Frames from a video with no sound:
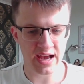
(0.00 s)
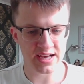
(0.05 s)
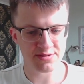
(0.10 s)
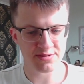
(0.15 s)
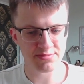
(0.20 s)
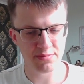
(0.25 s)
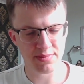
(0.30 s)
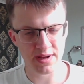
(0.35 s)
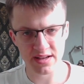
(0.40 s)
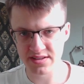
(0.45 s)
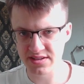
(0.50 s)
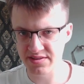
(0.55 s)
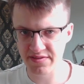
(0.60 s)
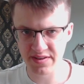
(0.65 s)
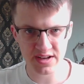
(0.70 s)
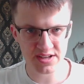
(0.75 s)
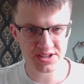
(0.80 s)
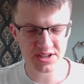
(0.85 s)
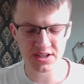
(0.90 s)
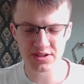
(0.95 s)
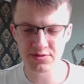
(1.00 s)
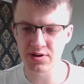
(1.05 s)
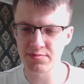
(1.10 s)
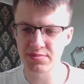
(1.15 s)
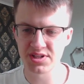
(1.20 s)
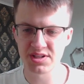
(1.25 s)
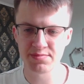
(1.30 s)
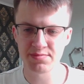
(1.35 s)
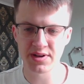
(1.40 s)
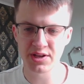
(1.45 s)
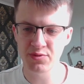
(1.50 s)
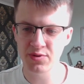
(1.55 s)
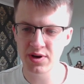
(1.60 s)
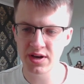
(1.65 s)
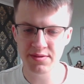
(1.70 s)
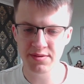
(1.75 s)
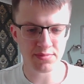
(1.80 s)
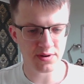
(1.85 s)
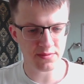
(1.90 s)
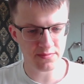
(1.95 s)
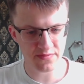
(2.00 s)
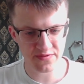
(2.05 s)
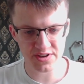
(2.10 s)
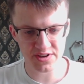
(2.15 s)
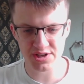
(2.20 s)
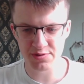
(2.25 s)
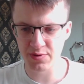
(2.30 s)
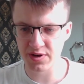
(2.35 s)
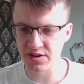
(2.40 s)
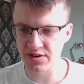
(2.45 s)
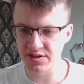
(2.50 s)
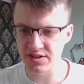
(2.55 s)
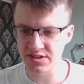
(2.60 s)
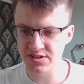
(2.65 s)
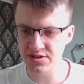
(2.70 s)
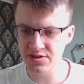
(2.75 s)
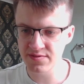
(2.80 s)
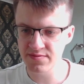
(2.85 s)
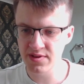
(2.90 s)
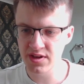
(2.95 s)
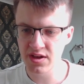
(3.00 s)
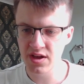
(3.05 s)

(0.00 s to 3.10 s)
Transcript: as we're planning to fianchetto our bishop anyway, but Fischer went knight d2,